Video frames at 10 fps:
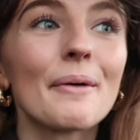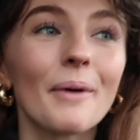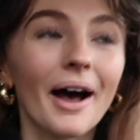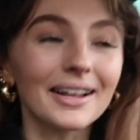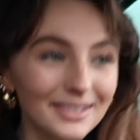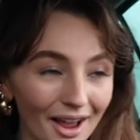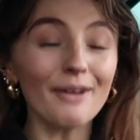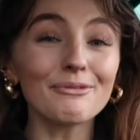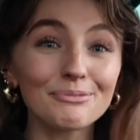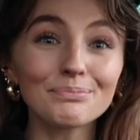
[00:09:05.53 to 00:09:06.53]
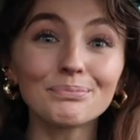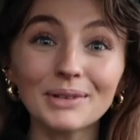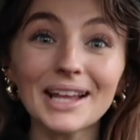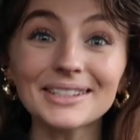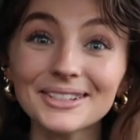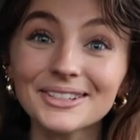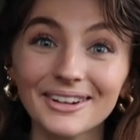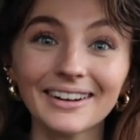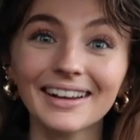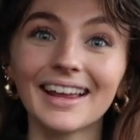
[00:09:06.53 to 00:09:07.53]
But I'm bloody
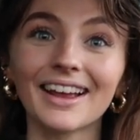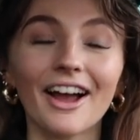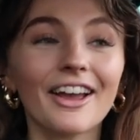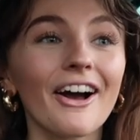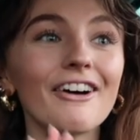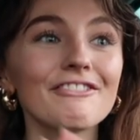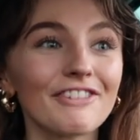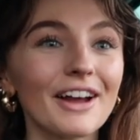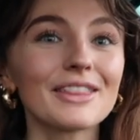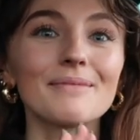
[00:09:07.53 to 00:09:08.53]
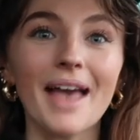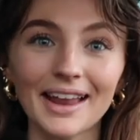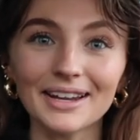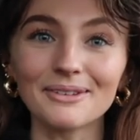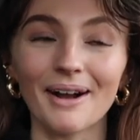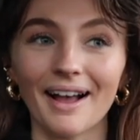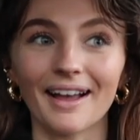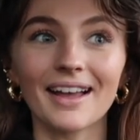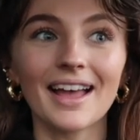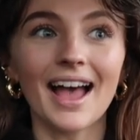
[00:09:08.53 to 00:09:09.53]
struggling. I can't find them anywhere.